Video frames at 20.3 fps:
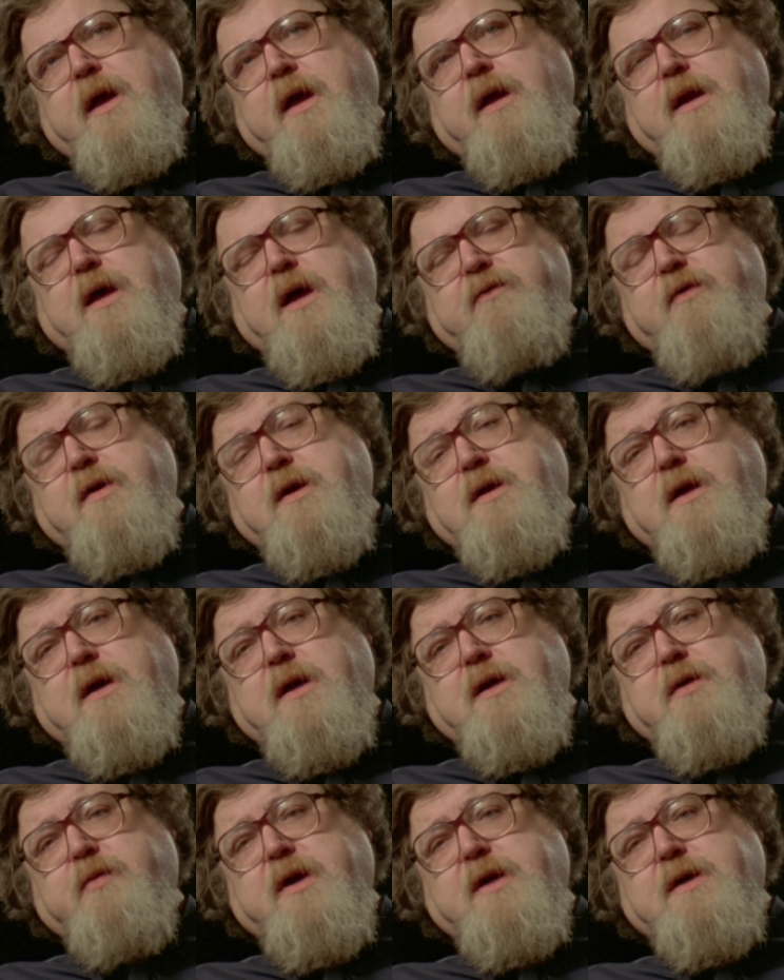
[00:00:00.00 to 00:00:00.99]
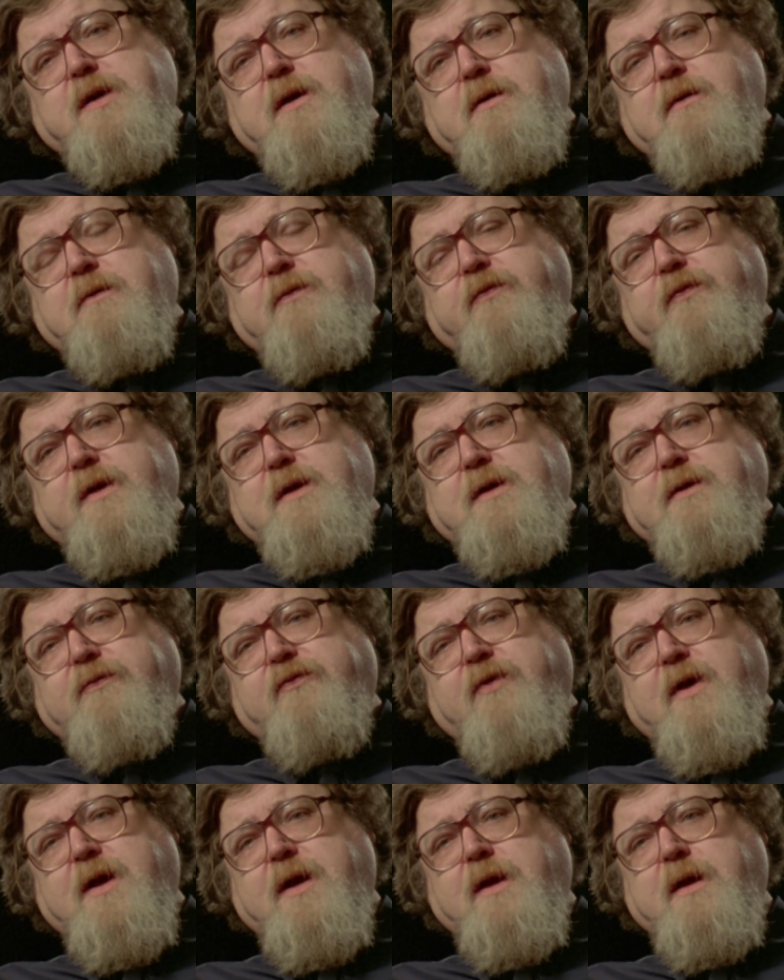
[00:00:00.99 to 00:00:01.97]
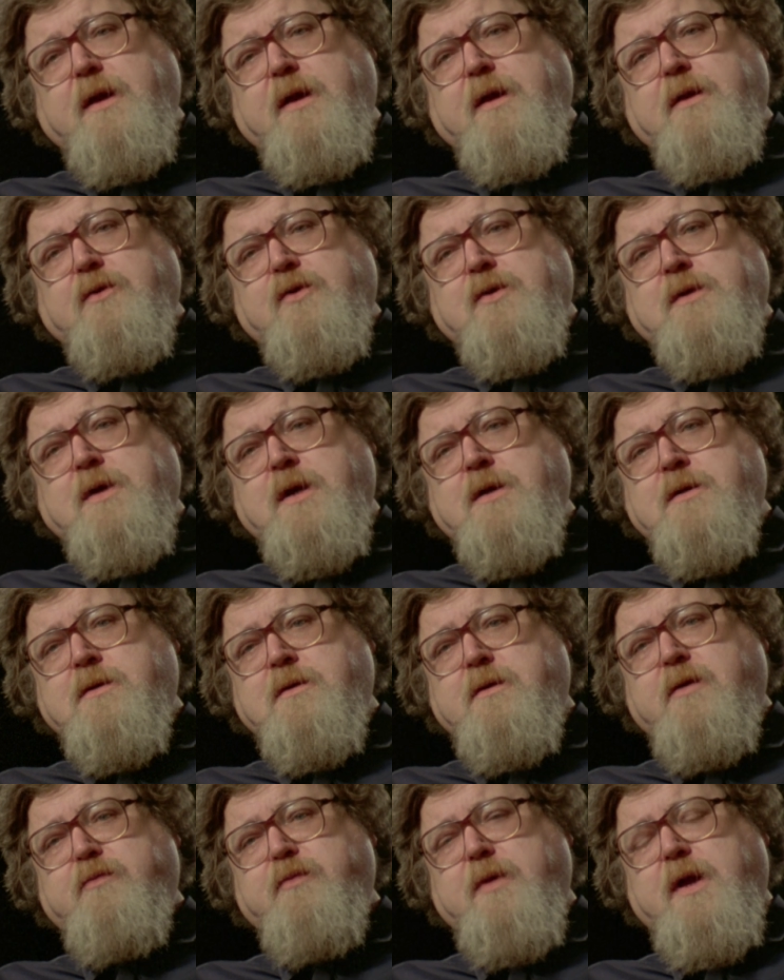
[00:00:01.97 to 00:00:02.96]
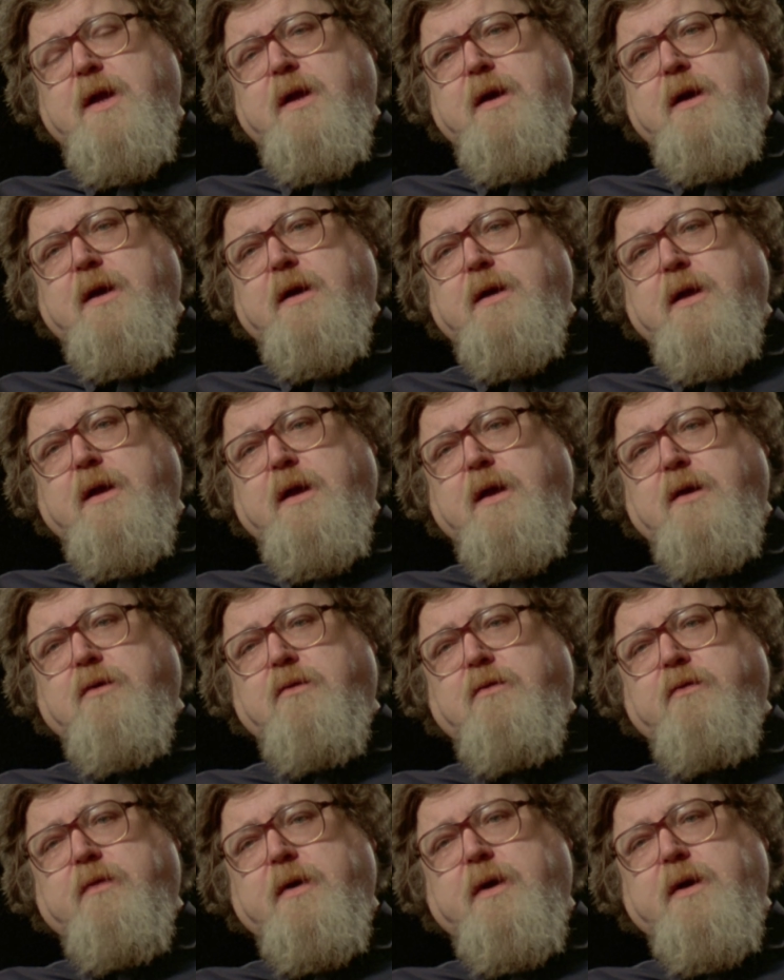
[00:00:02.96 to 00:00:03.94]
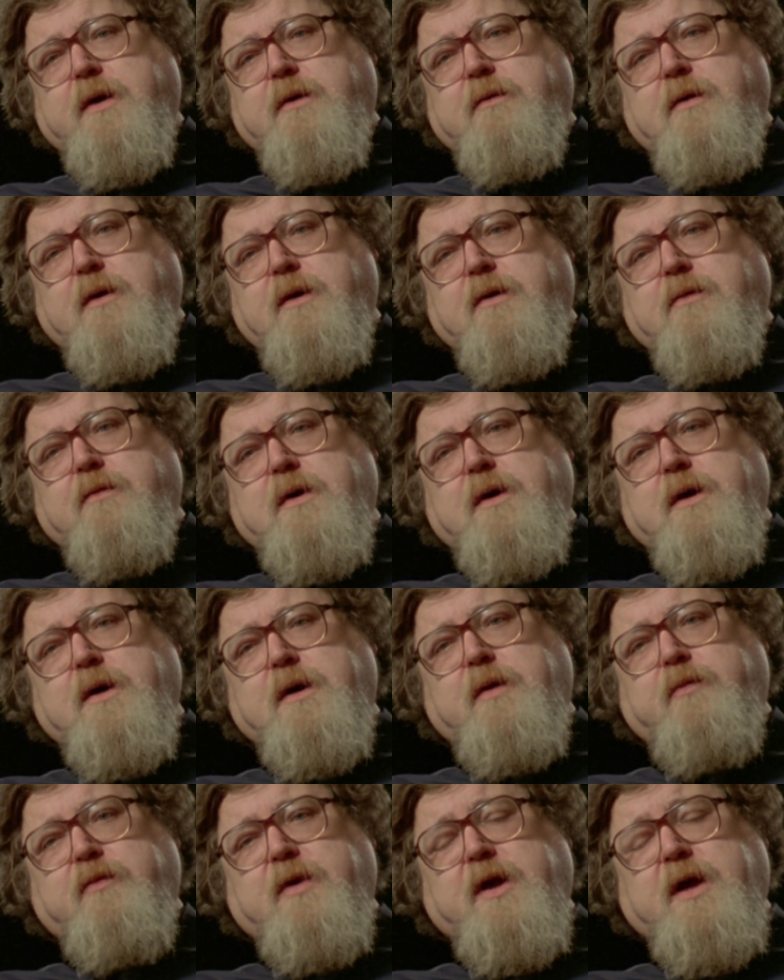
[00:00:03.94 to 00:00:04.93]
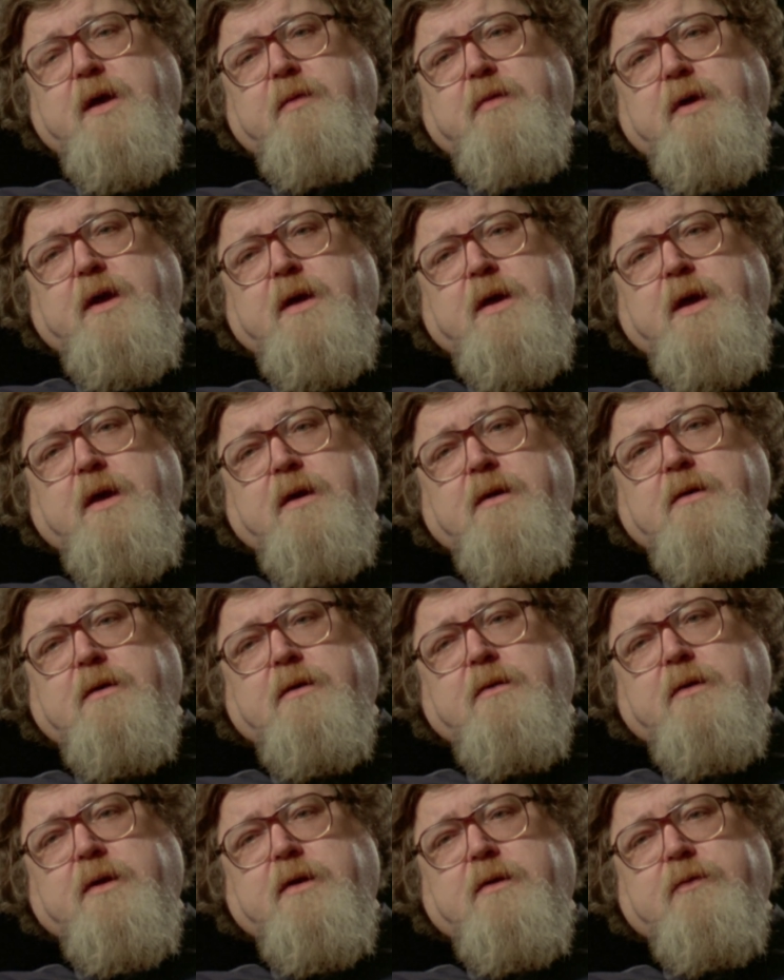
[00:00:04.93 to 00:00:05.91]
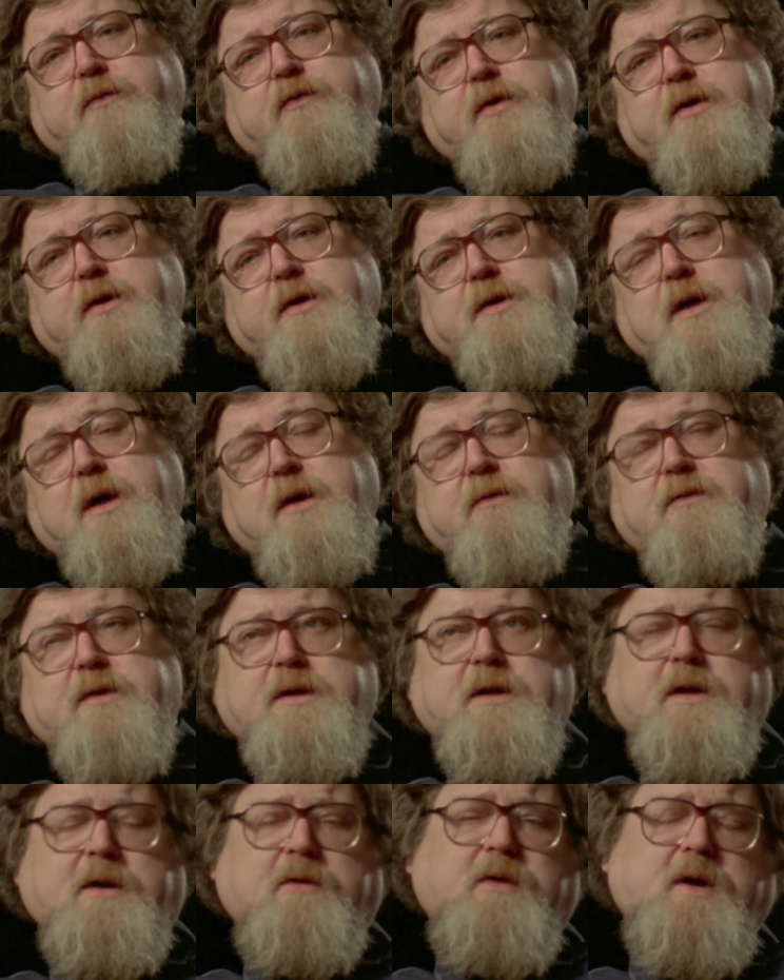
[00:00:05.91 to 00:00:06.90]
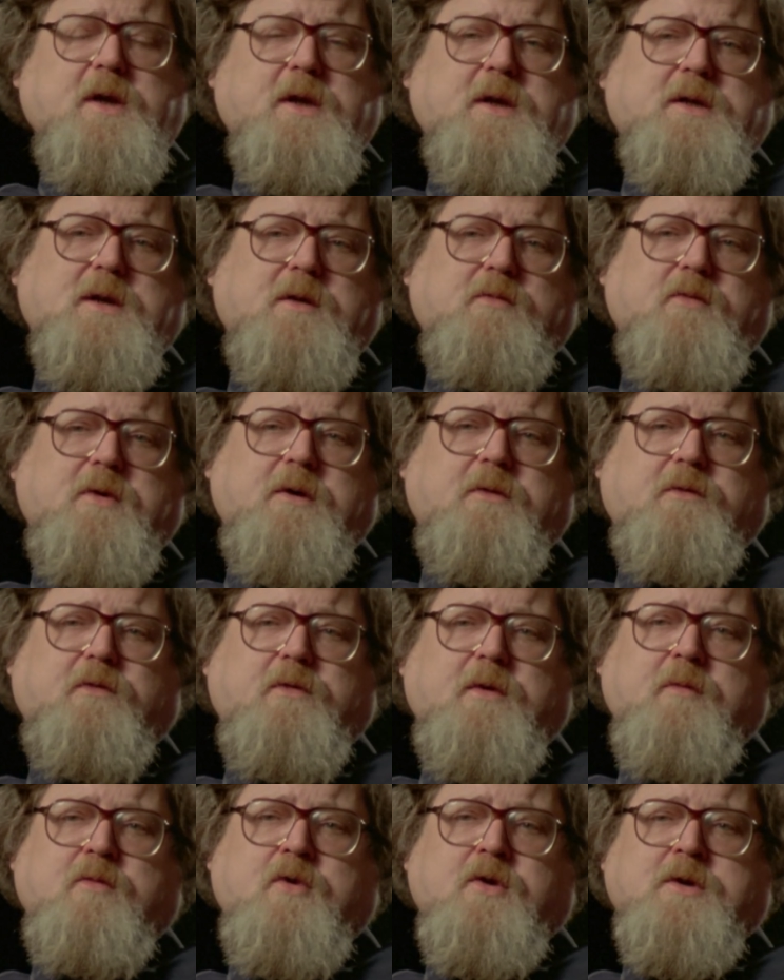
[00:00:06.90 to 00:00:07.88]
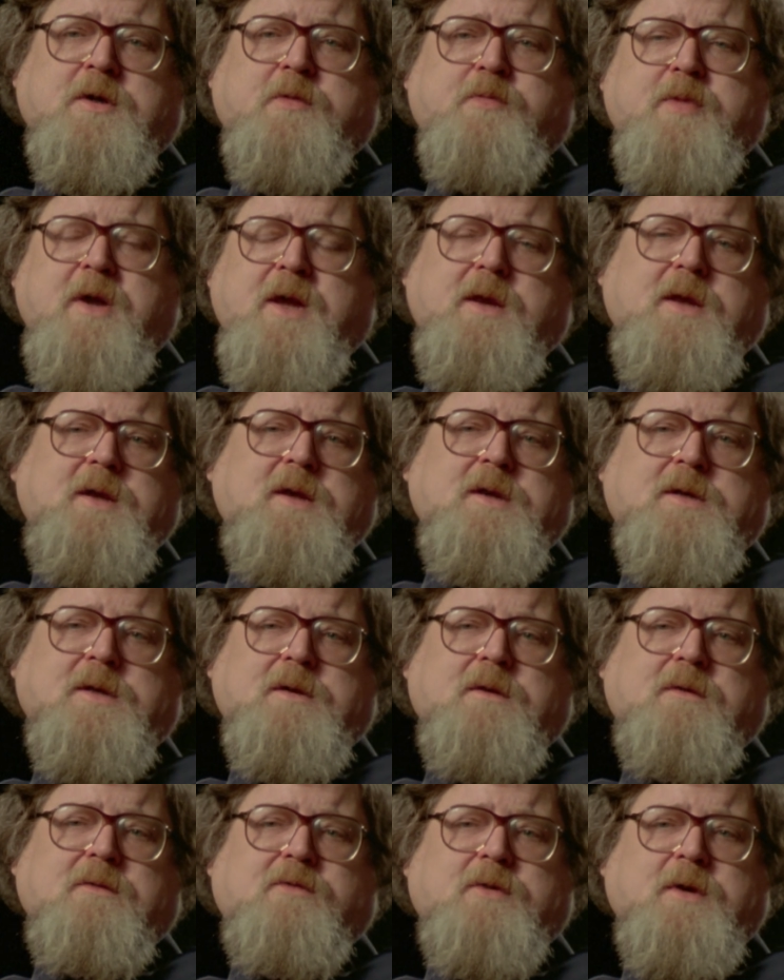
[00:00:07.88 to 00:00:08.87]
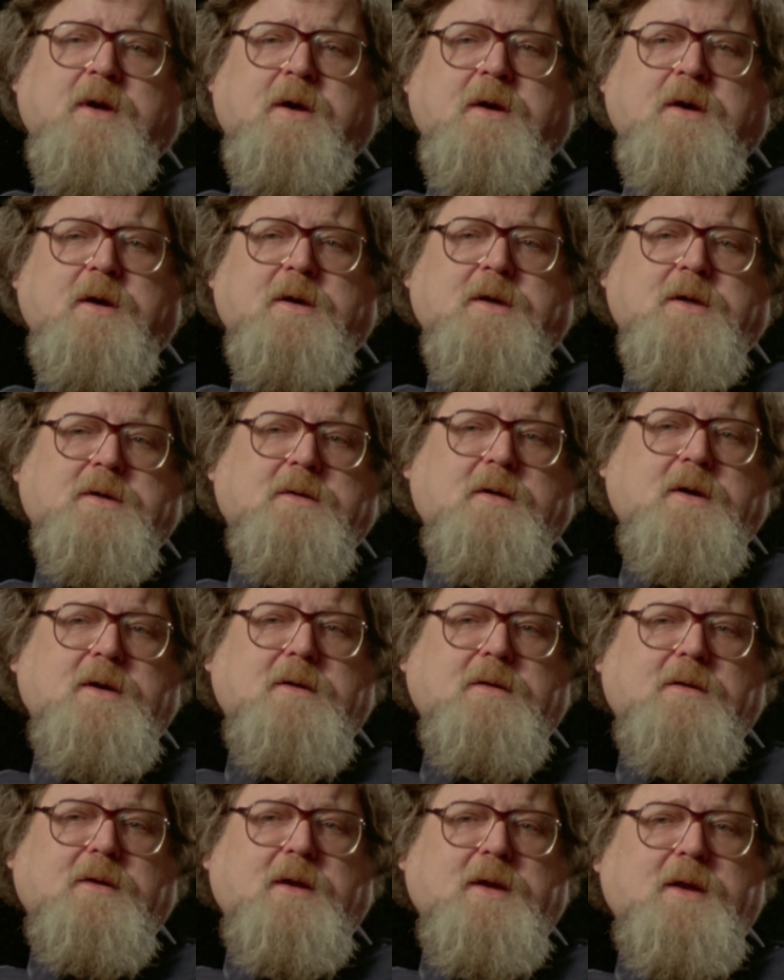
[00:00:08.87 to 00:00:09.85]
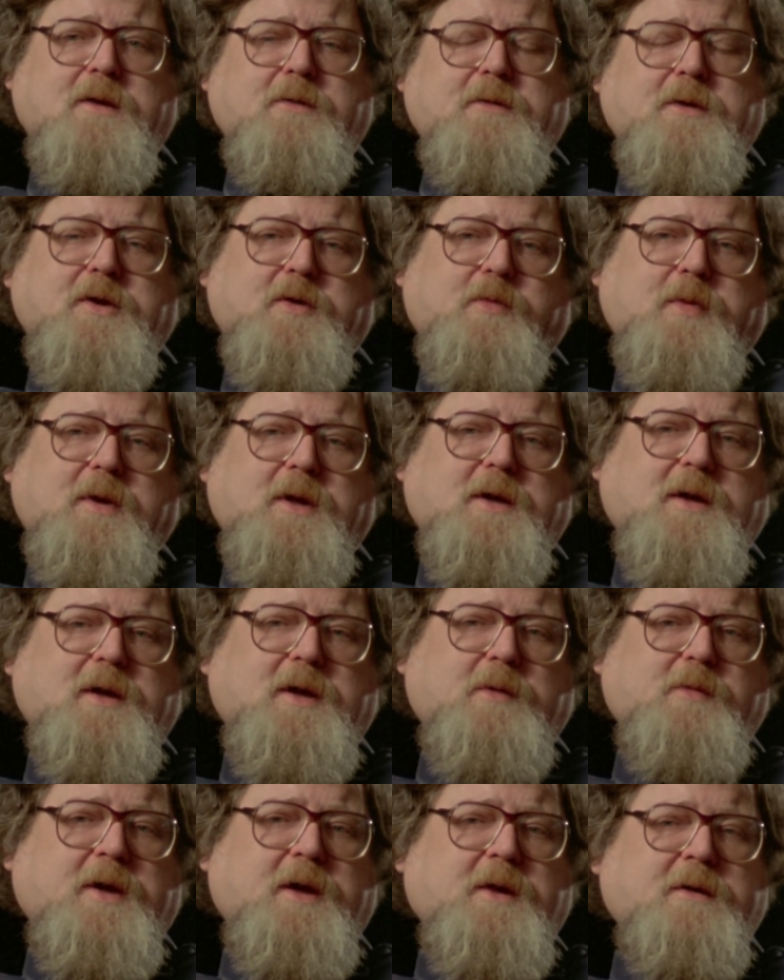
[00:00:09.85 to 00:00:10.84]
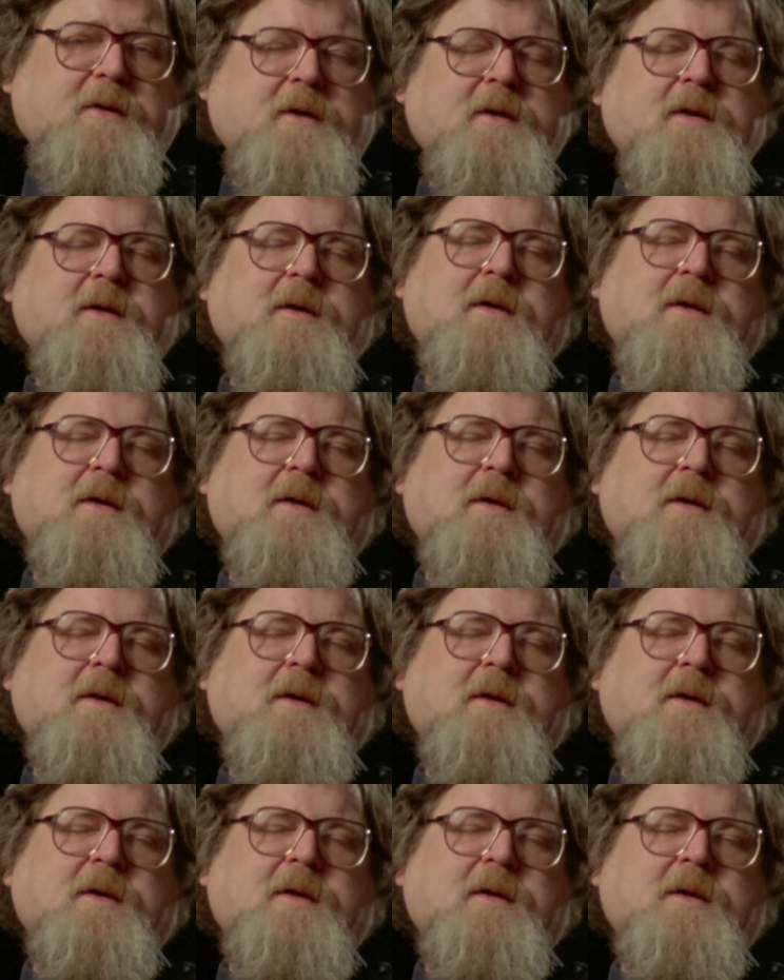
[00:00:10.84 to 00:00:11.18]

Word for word: And I visualized myself as finding, you know, 6 good men and taking over Nicaragua and becoming King Alden I. I even sent away somewhere for a book, Spanish, self-taught, so I know the language by the time I got there.